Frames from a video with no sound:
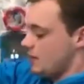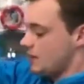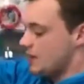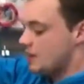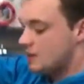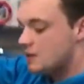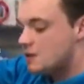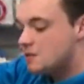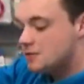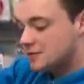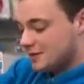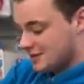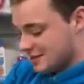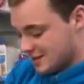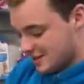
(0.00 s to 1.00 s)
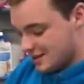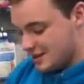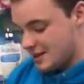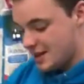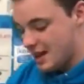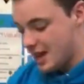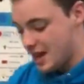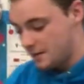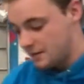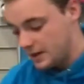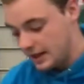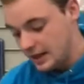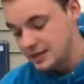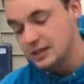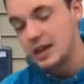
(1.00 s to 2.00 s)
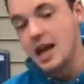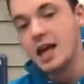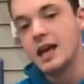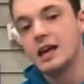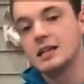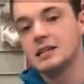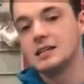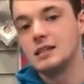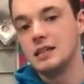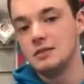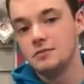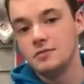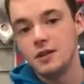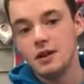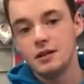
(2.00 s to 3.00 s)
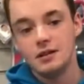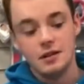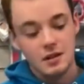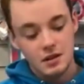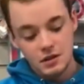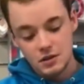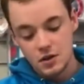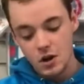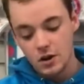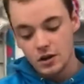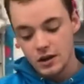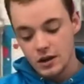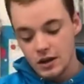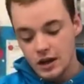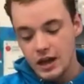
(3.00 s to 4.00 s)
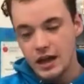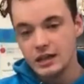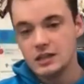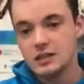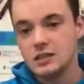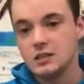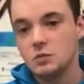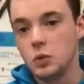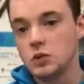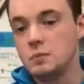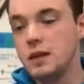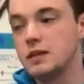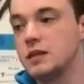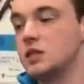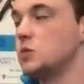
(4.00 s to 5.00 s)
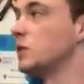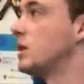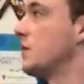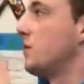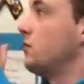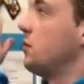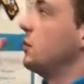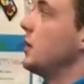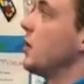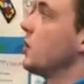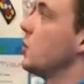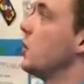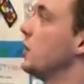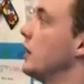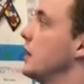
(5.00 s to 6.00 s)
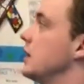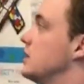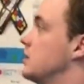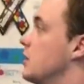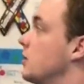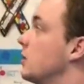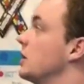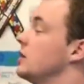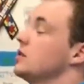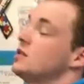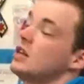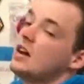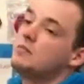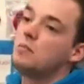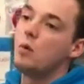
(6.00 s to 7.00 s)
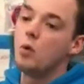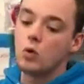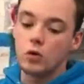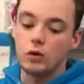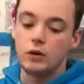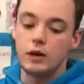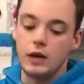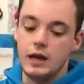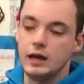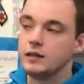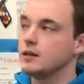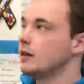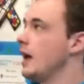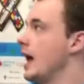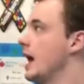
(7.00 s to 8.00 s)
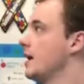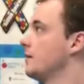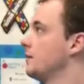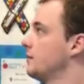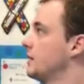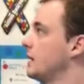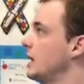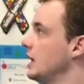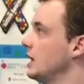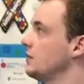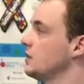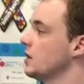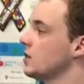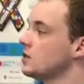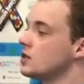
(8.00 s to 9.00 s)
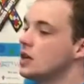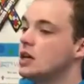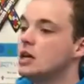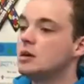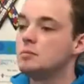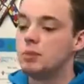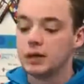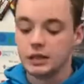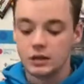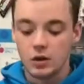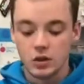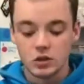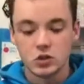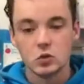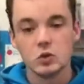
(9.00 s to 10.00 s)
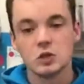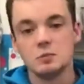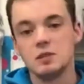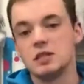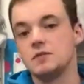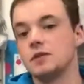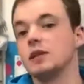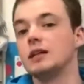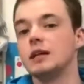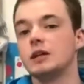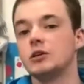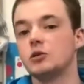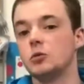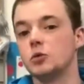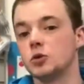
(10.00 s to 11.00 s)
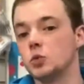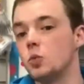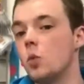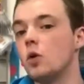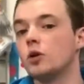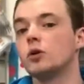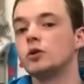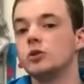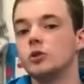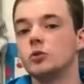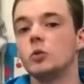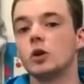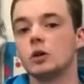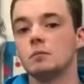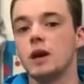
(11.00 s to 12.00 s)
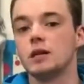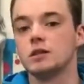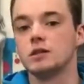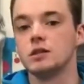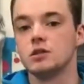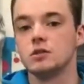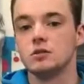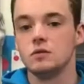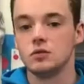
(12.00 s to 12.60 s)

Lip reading: I can get it off. It's an ASD fan. Now, it's what makes this one different from the other one is not only does it have more in it than any of the others, but it also is specifically geared towards one or two worded messages.